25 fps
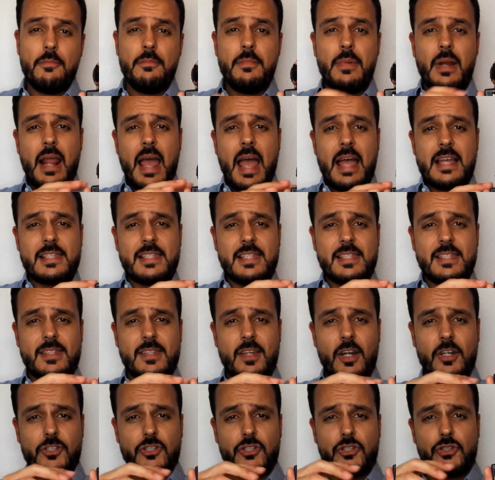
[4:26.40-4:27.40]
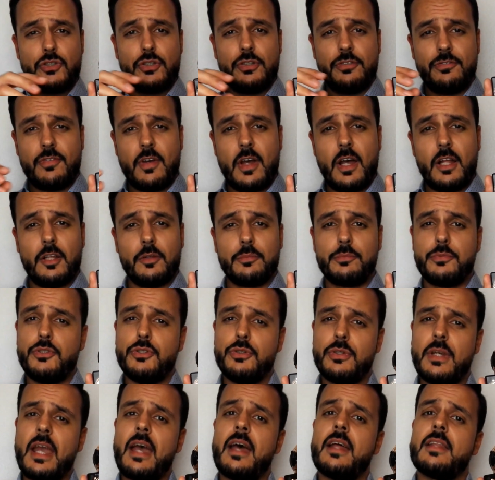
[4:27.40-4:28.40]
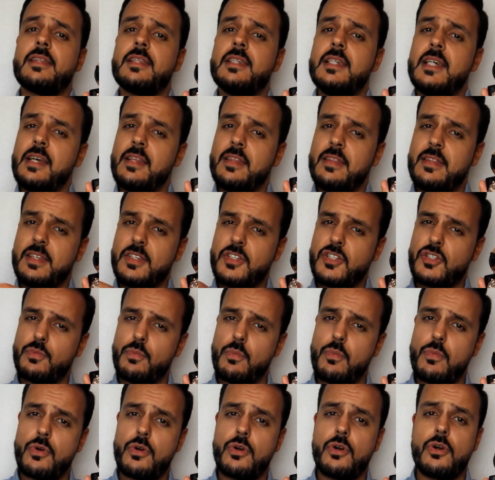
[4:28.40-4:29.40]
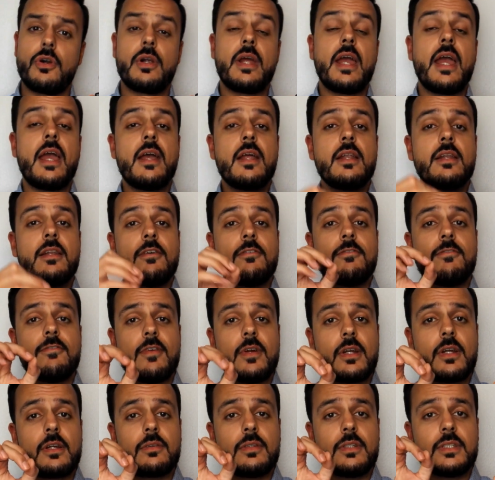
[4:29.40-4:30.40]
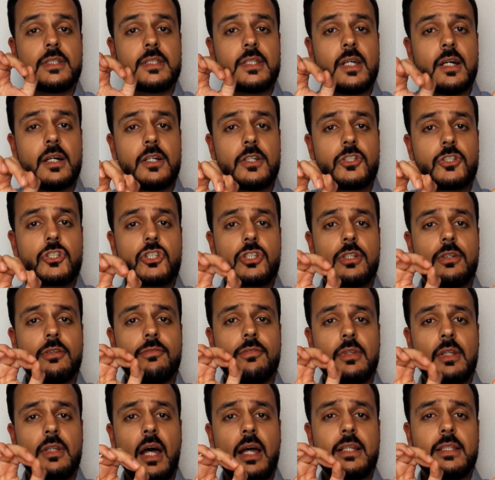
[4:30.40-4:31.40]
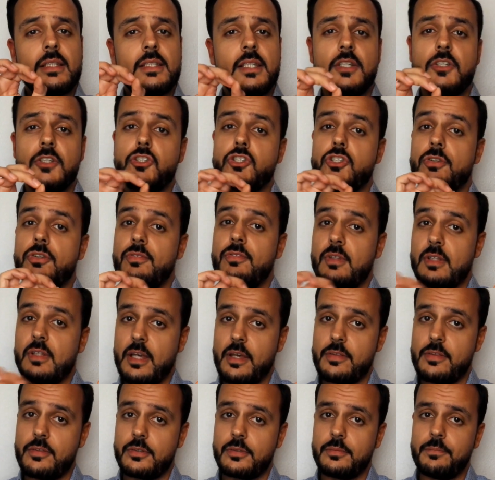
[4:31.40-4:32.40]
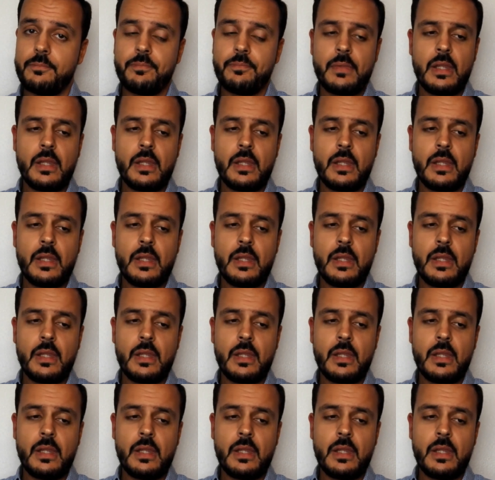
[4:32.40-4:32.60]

But as it starts to develop you get this myrrh and a very light touch of leather,